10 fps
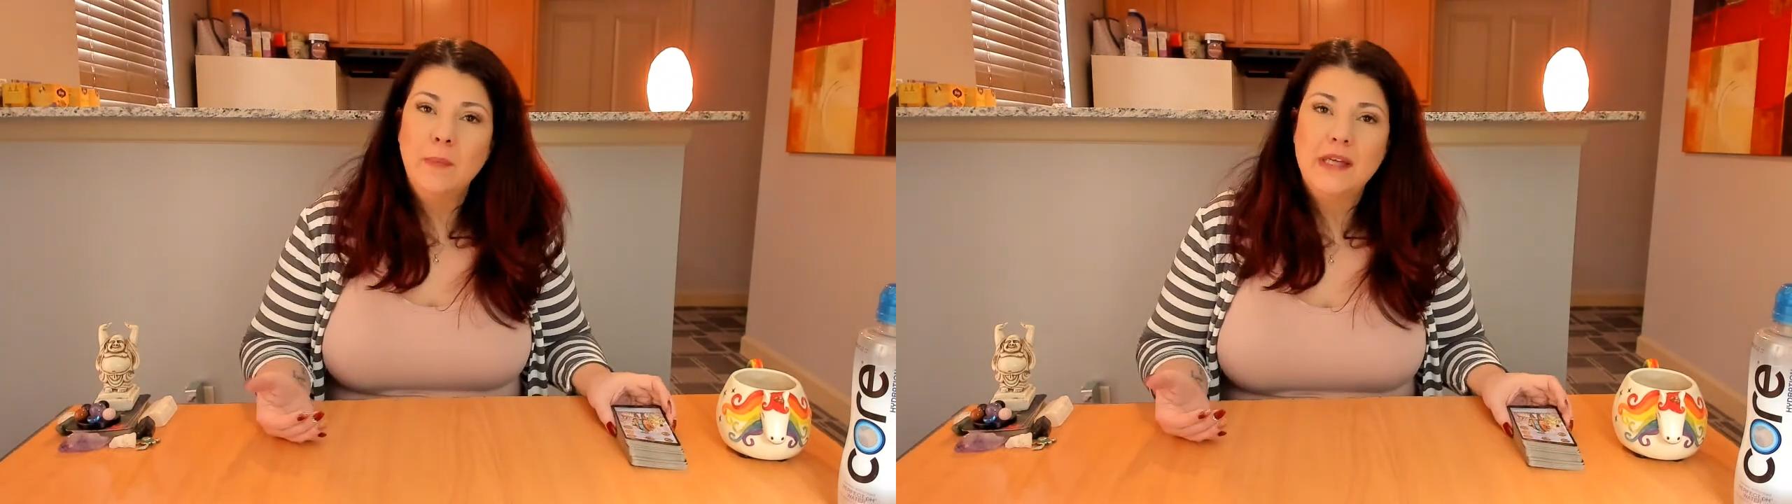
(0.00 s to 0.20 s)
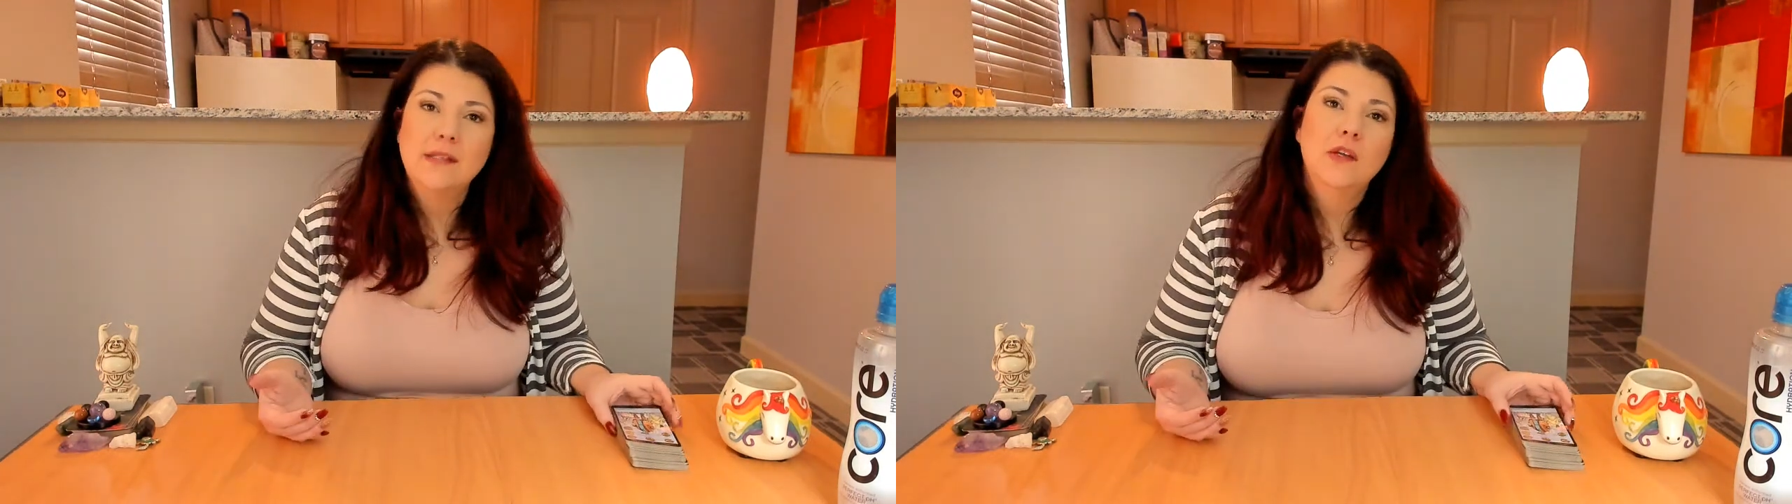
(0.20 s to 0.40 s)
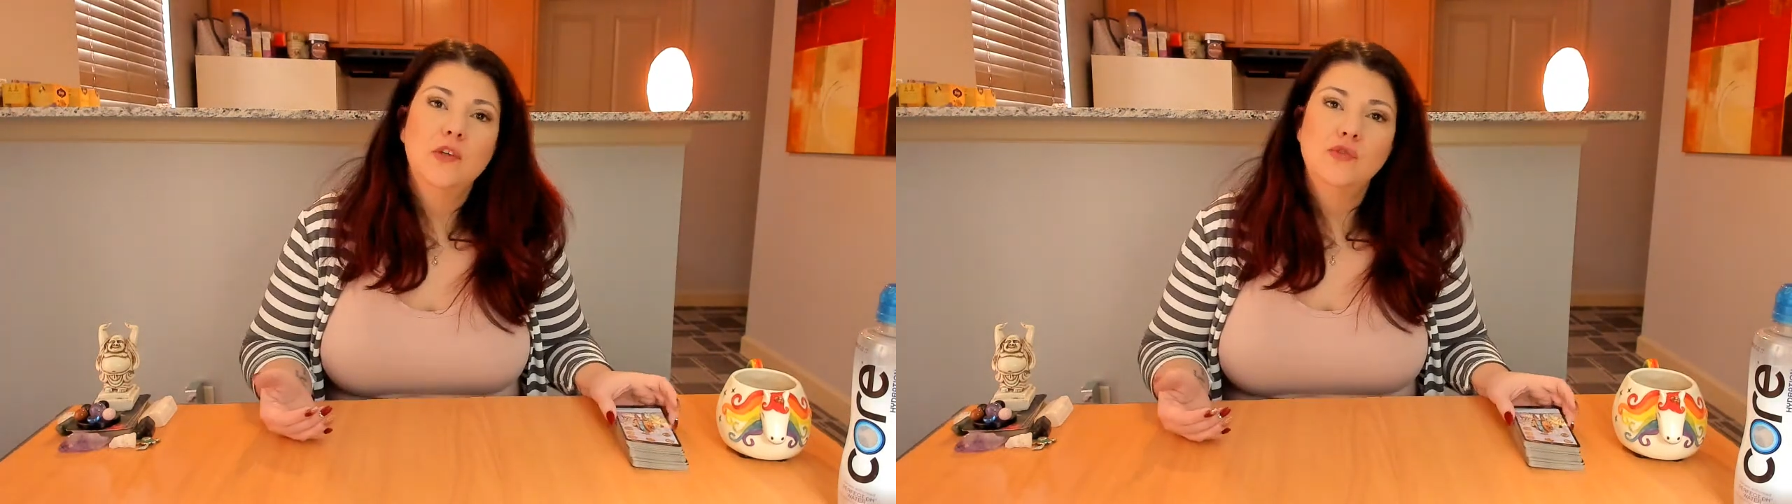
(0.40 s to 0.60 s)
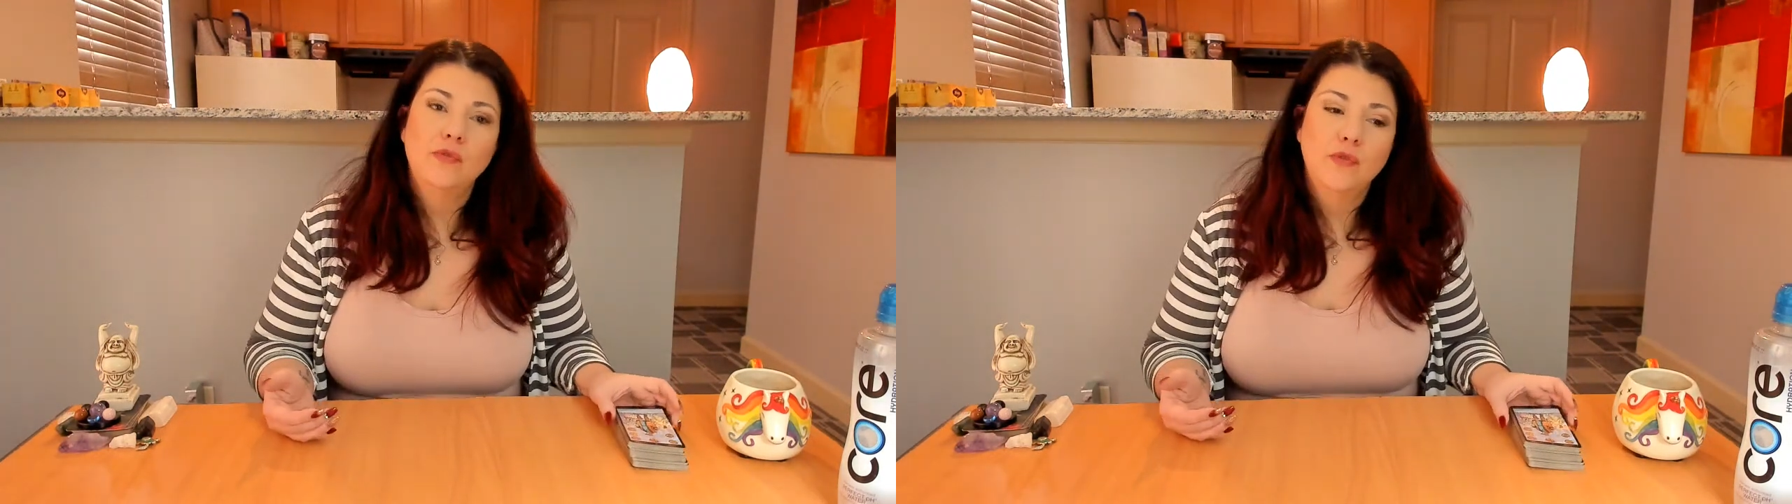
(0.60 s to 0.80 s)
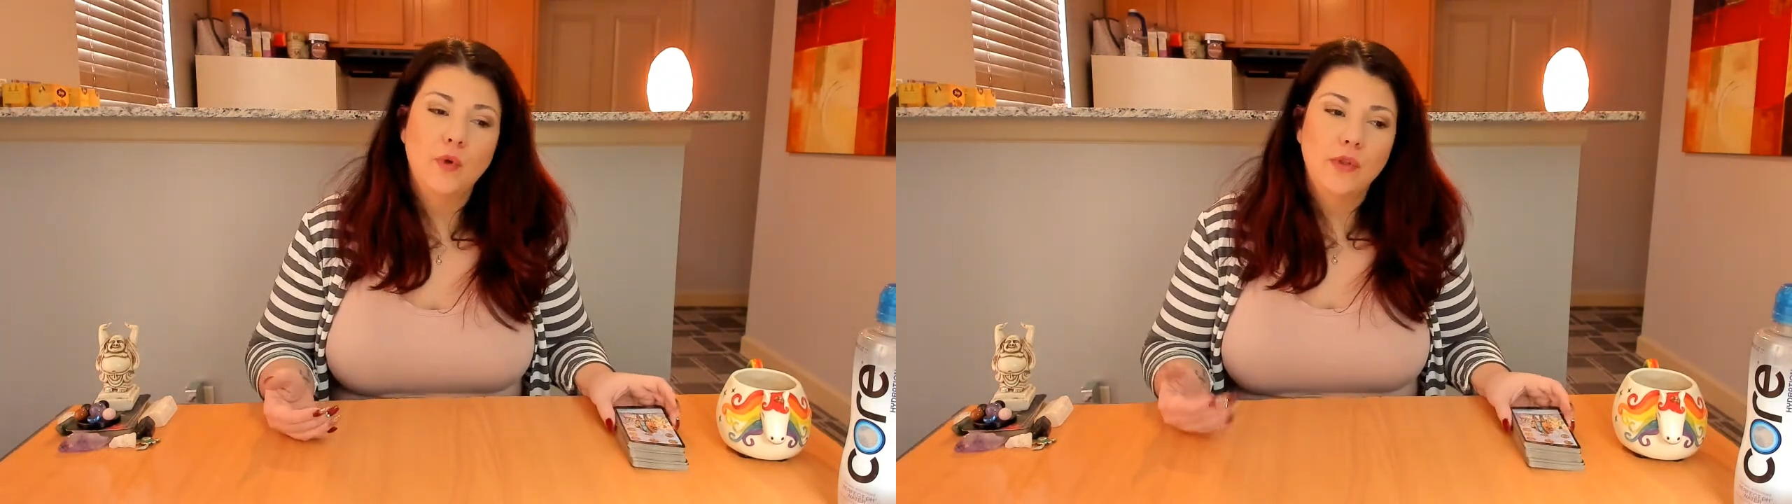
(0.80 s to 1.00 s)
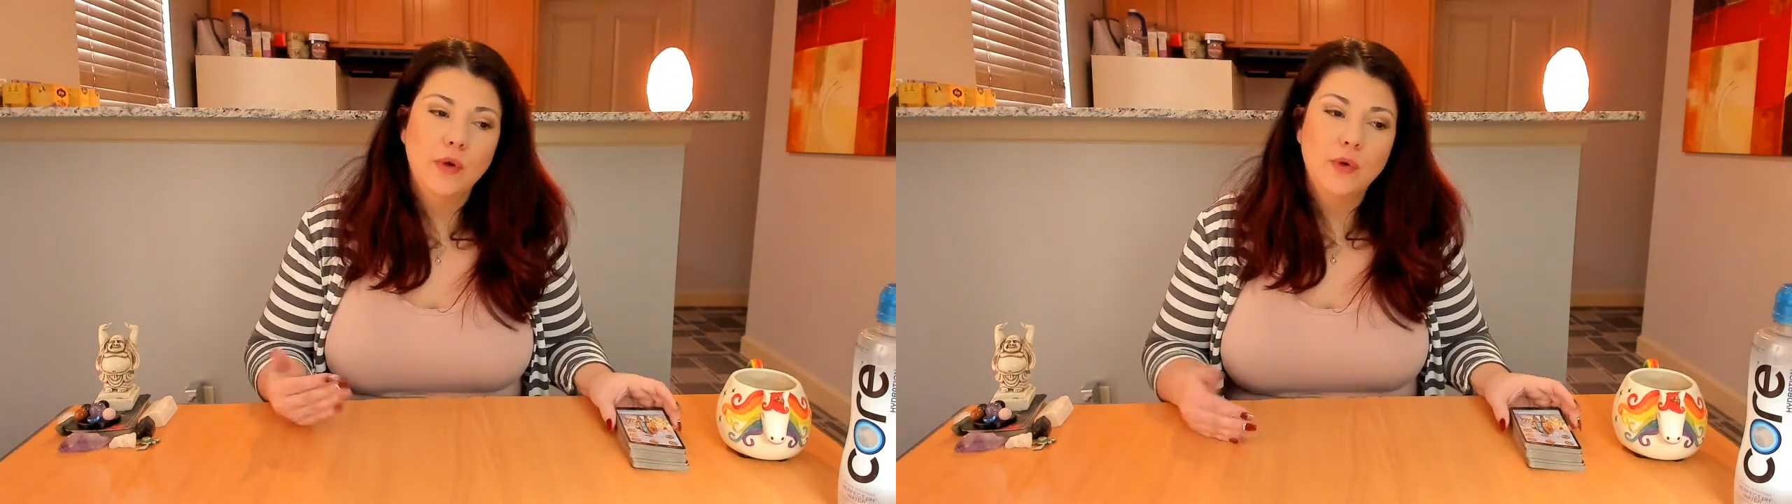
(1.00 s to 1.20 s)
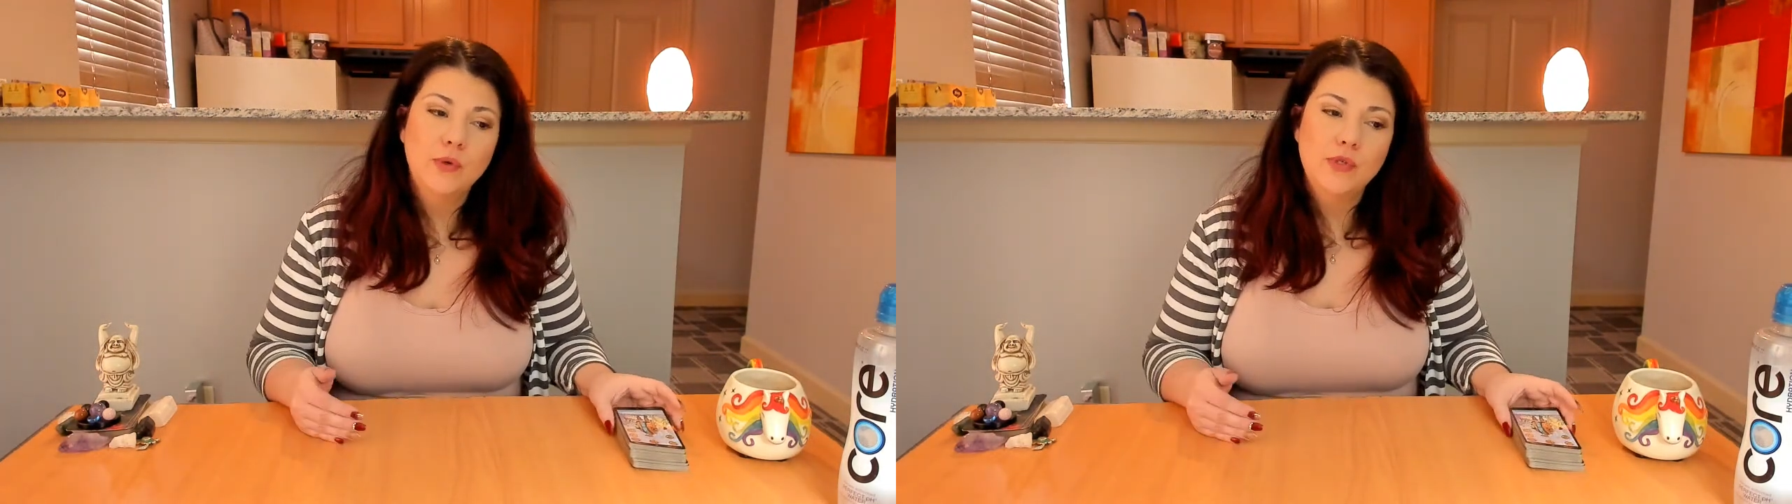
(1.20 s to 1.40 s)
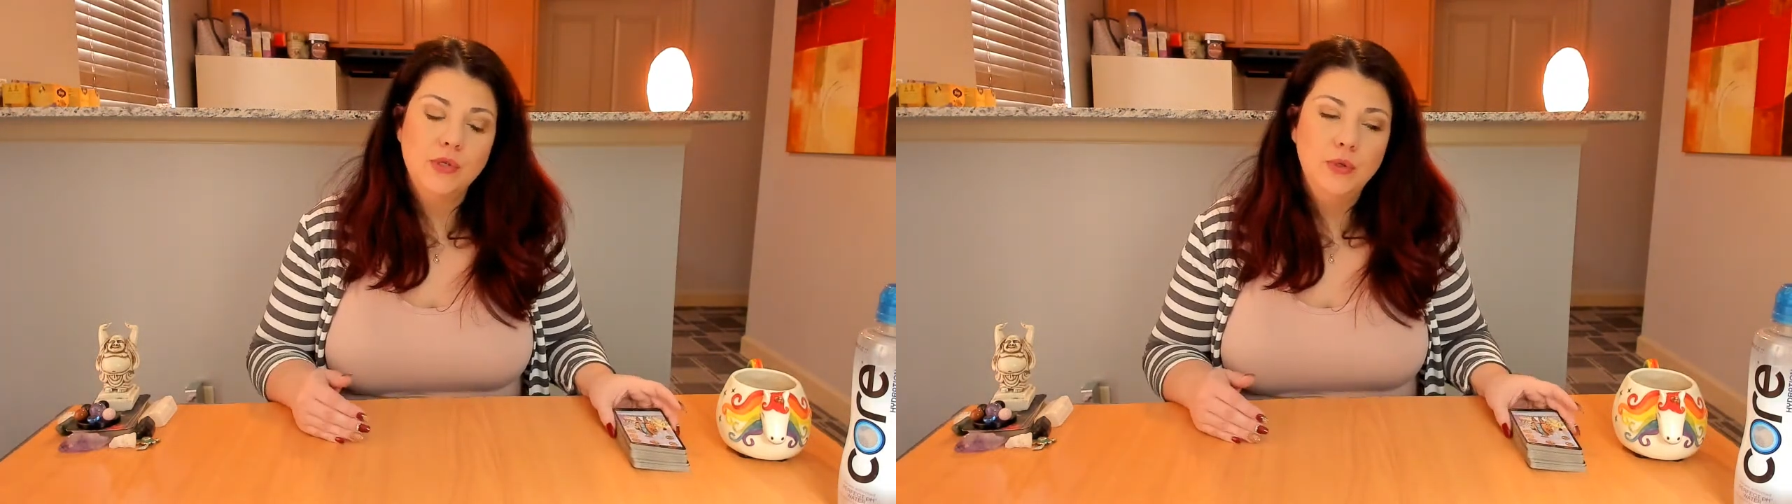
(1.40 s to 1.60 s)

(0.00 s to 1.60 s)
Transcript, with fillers: message for those